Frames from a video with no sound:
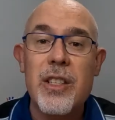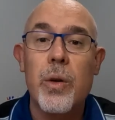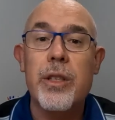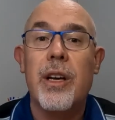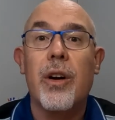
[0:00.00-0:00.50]
there's
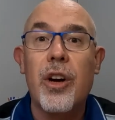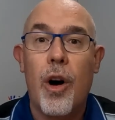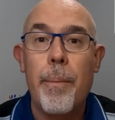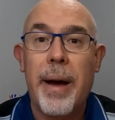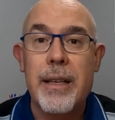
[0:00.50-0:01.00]
also
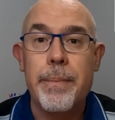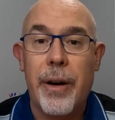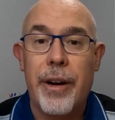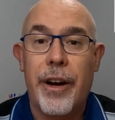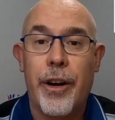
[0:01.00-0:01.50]
compact
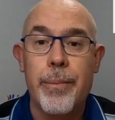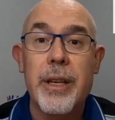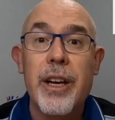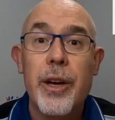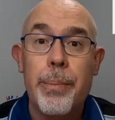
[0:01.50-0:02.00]
motorhomes